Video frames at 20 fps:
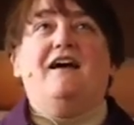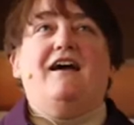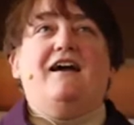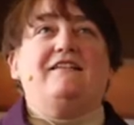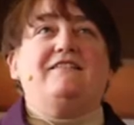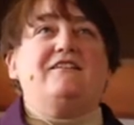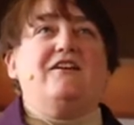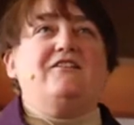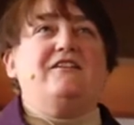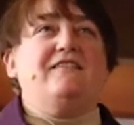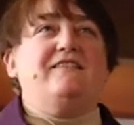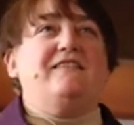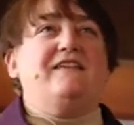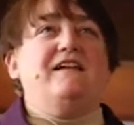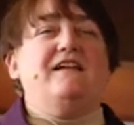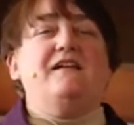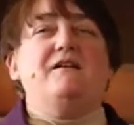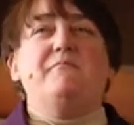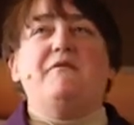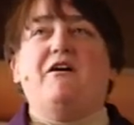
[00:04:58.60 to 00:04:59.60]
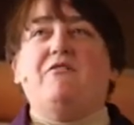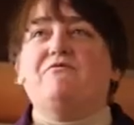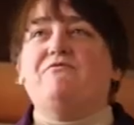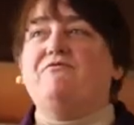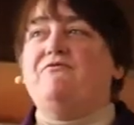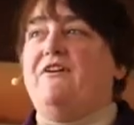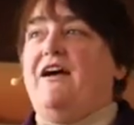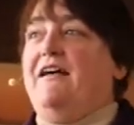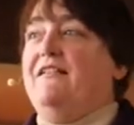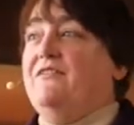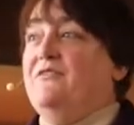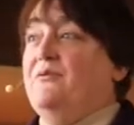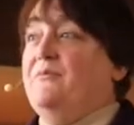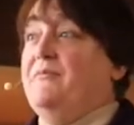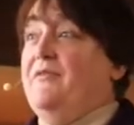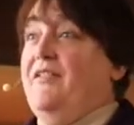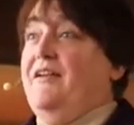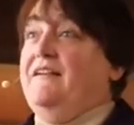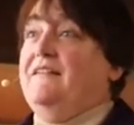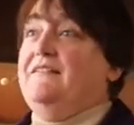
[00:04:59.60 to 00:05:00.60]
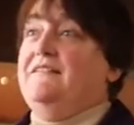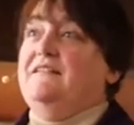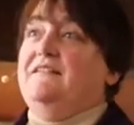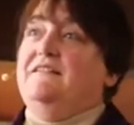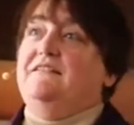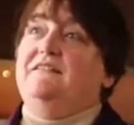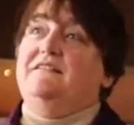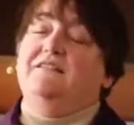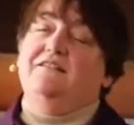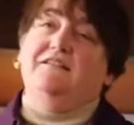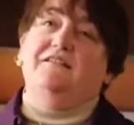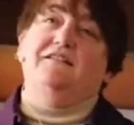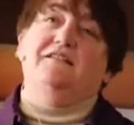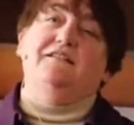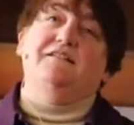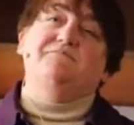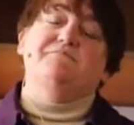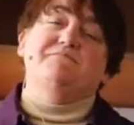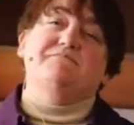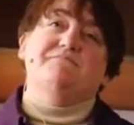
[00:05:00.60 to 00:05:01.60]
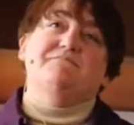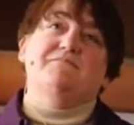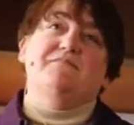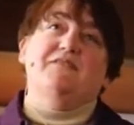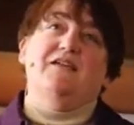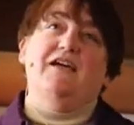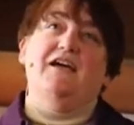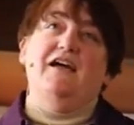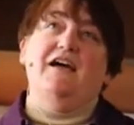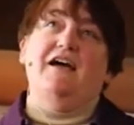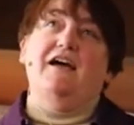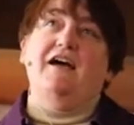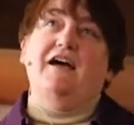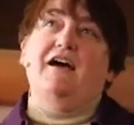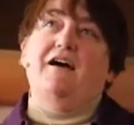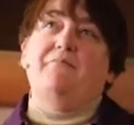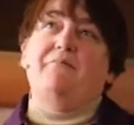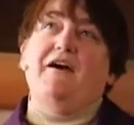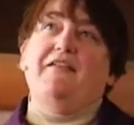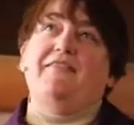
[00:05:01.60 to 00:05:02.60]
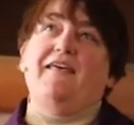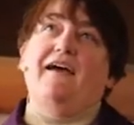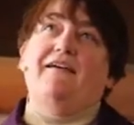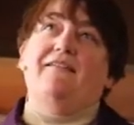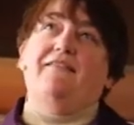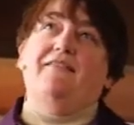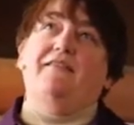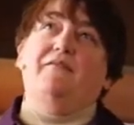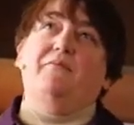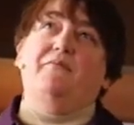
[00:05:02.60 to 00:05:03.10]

I started thinking about fallow places. About that